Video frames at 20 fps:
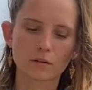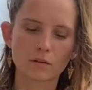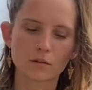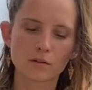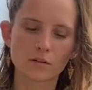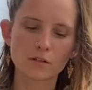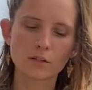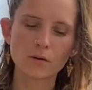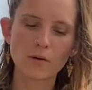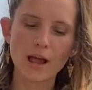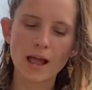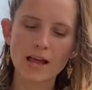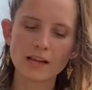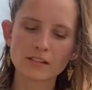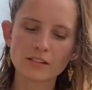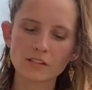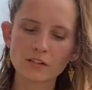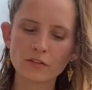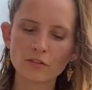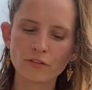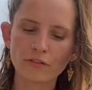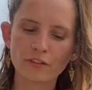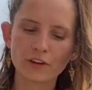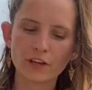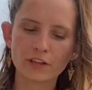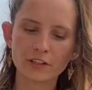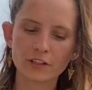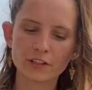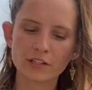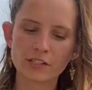So as you
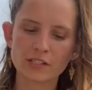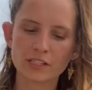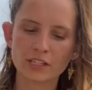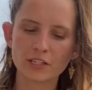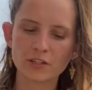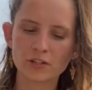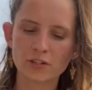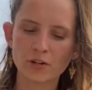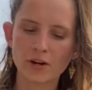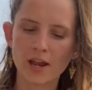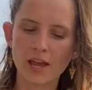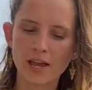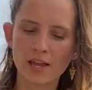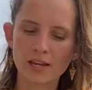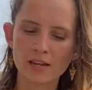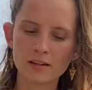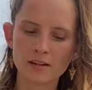fill your seed tray,